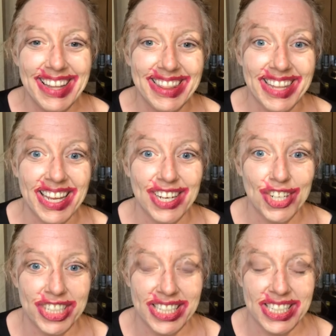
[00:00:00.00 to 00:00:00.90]
Thank
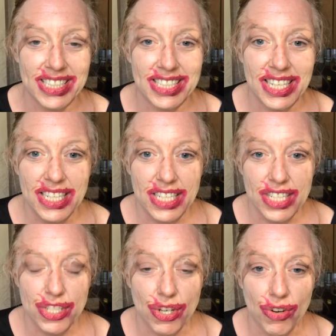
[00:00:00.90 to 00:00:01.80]
goodness.
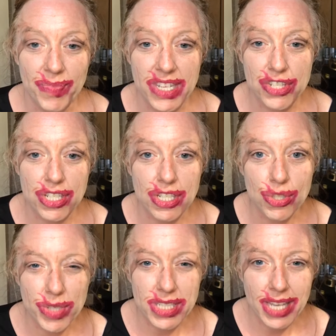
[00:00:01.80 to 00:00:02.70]
So it's just a
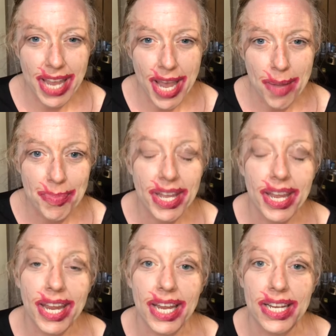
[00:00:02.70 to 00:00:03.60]
twist cap,
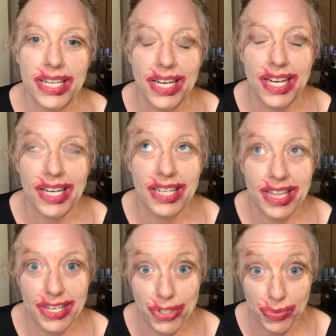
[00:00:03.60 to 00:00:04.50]
and
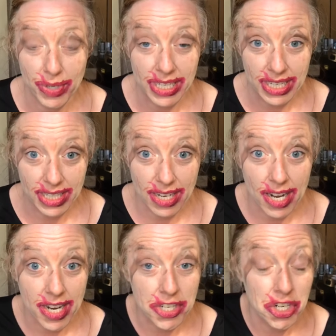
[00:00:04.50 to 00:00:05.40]
you just want to get it
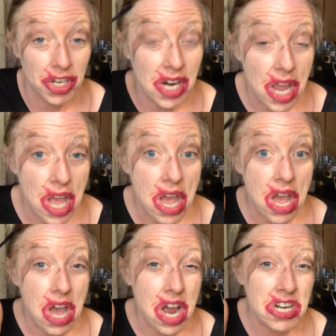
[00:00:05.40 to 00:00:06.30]
on your
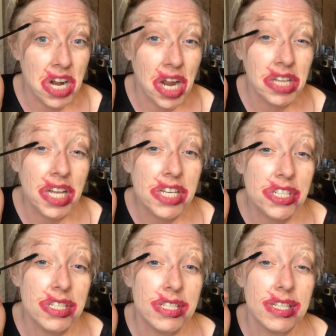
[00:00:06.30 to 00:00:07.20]

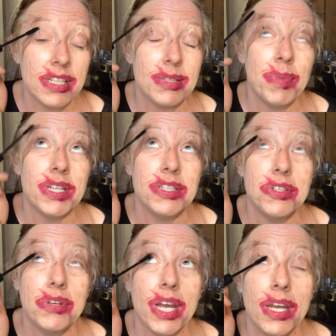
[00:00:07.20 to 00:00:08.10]
eyelashes as best you
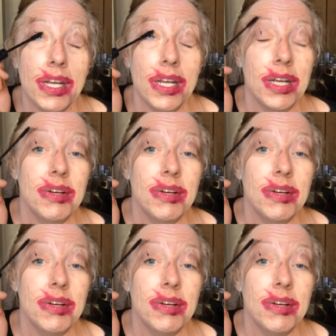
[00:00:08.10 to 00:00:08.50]
can.